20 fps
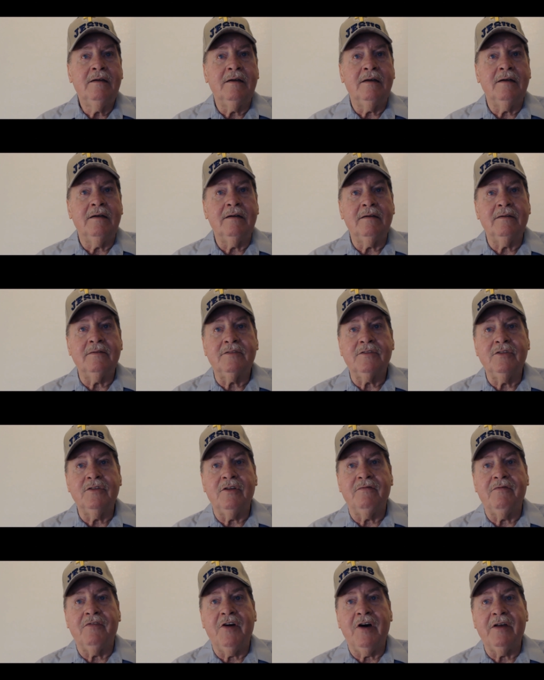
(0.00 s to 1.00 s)
uh, to
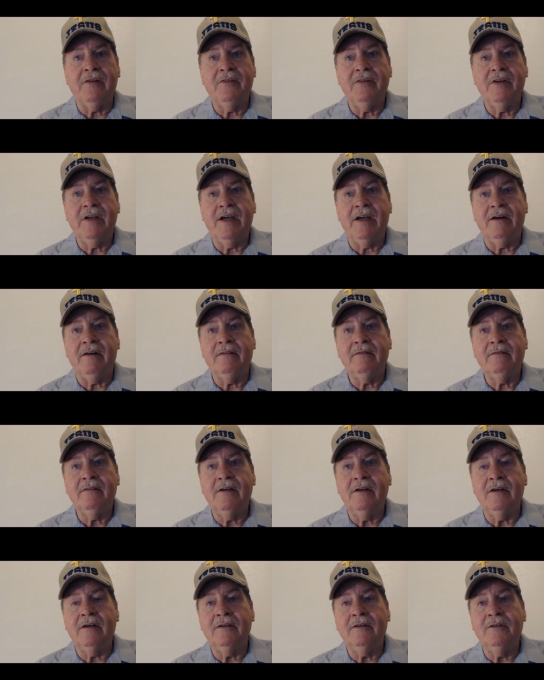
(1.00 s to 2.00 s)
the Father now,
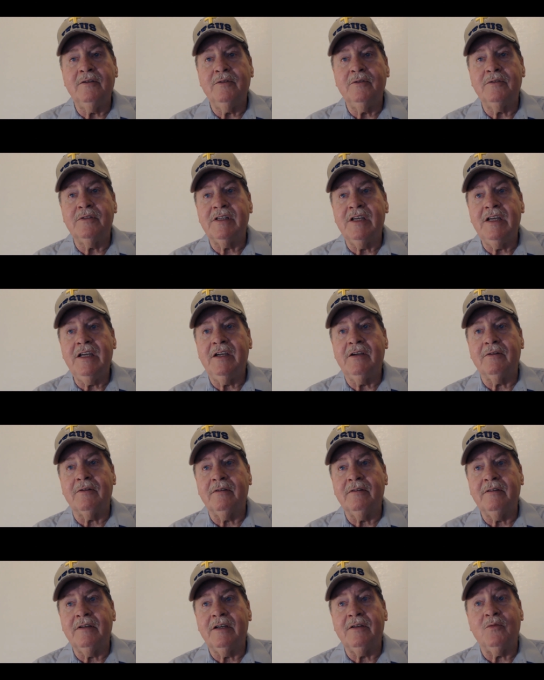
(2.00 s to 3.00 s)
uh, who is
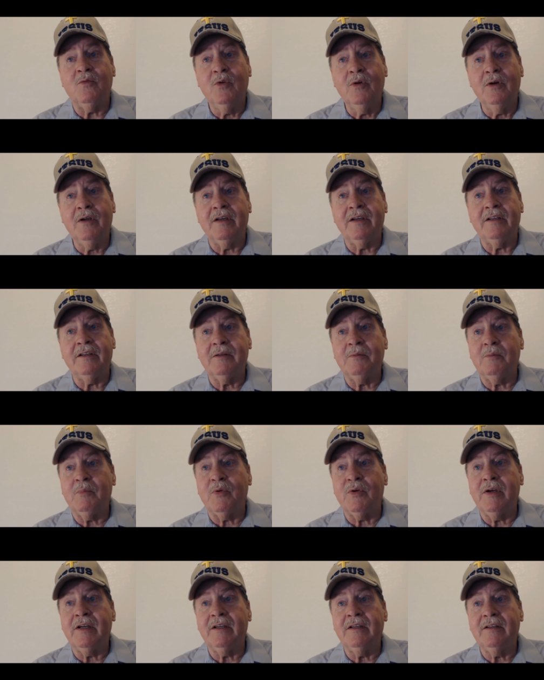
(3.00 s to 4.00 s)
eager and willing to
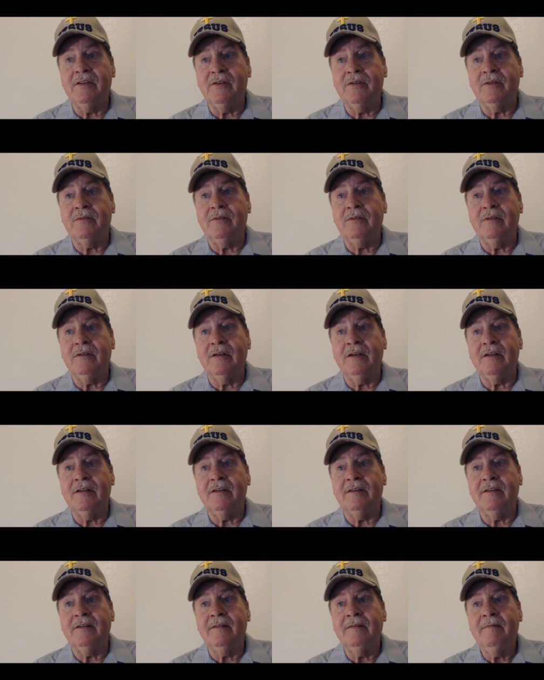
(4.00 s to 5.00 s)
bring you
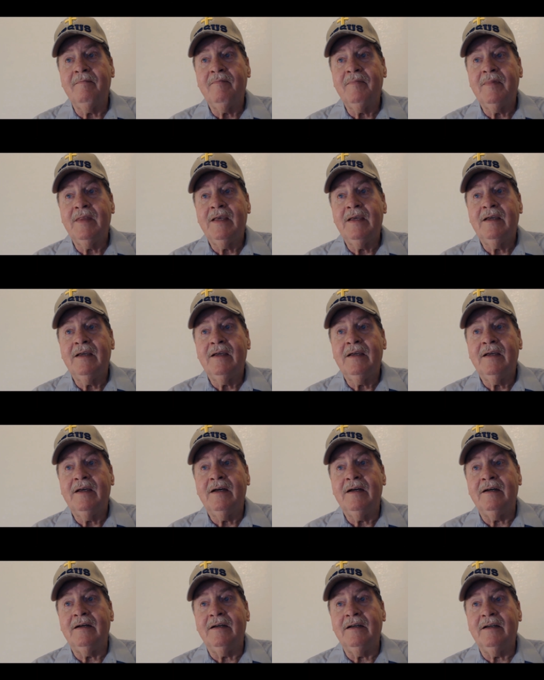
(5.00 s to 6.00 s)

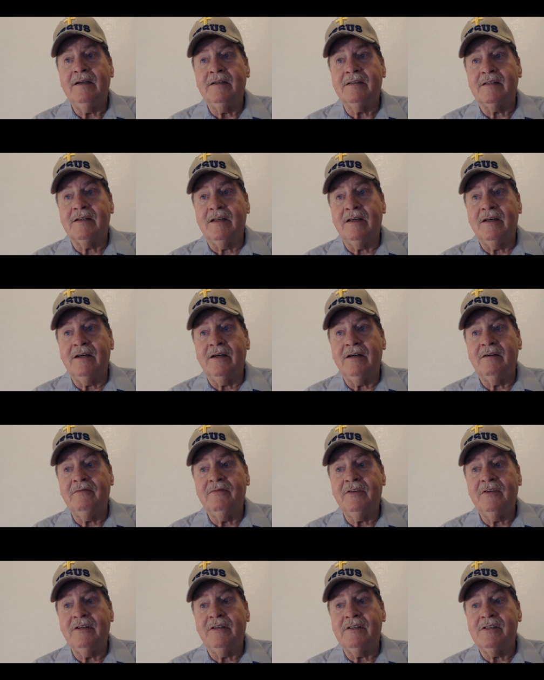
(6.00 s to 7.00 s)
uh, his
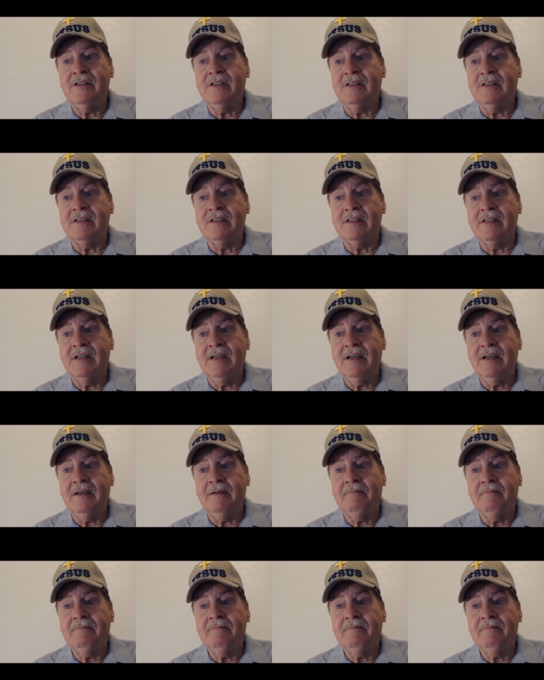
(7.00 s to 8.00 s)
love in Jesus'
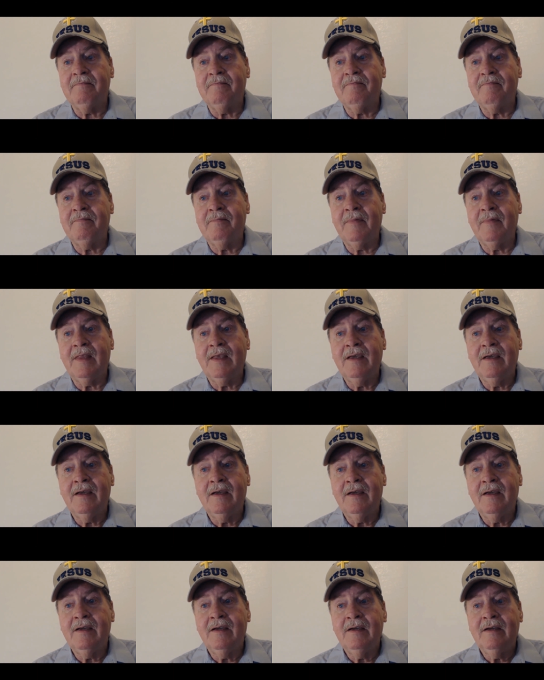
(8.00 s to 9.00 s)
name.
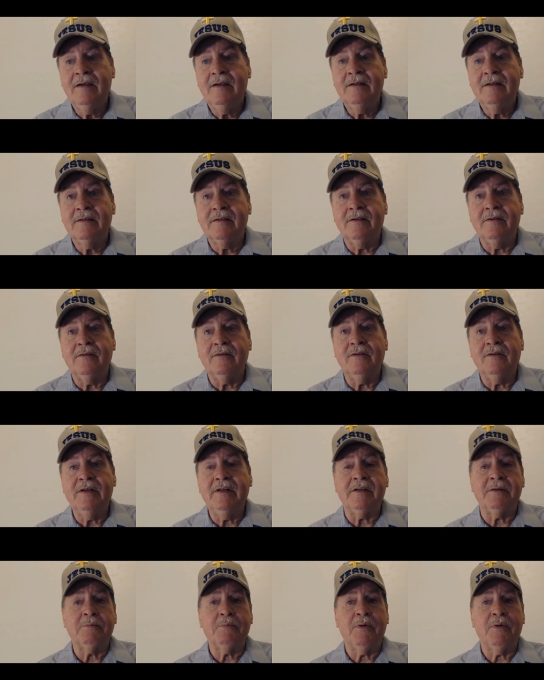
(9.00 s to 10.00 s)
So
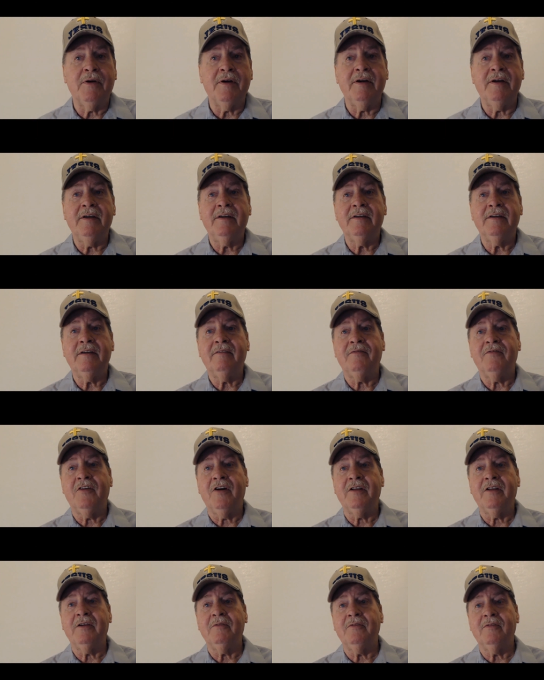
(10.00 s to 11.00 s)
let us pray.
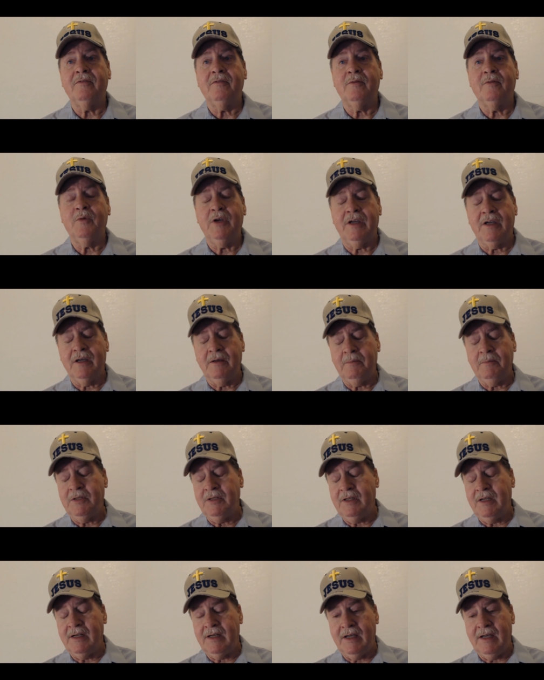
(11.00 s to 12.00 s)
Father, we come
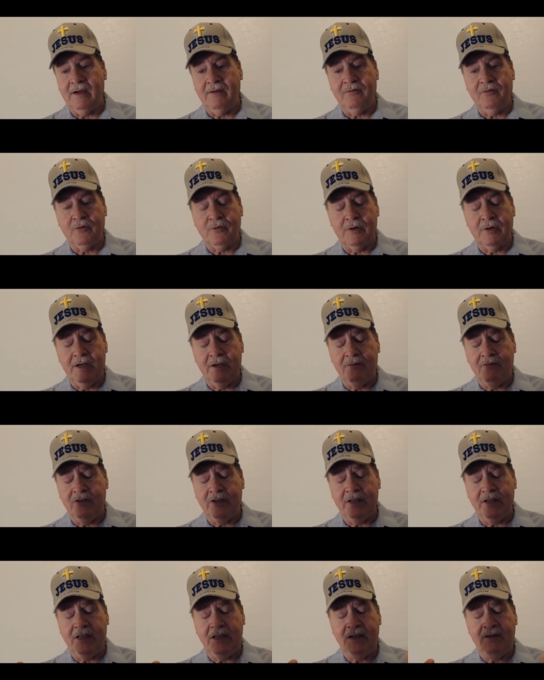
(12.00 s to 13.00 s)
to you now for
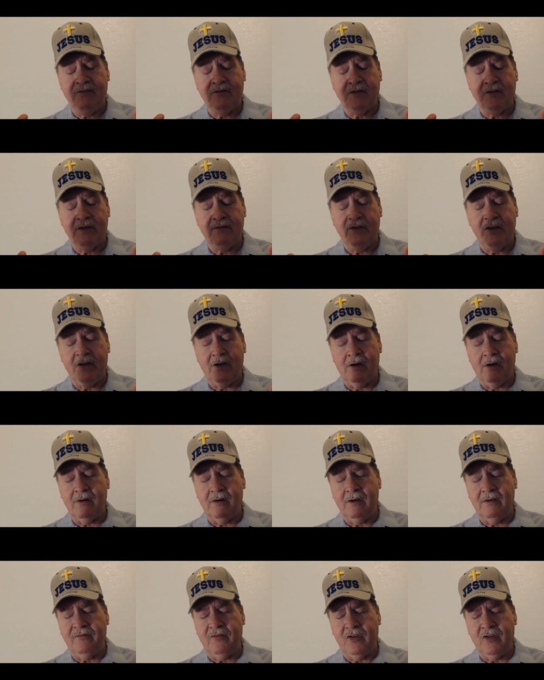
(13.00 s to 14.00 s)
every need, for every
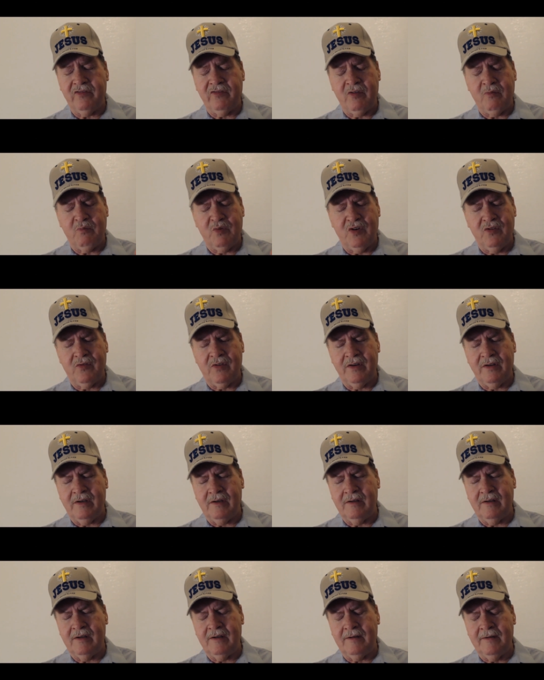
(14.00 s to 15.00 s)
heart, for every broken
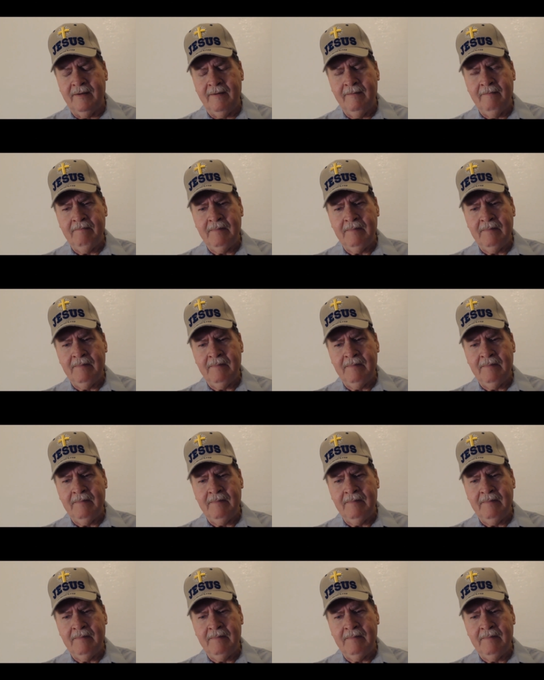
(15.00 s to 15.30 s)
heart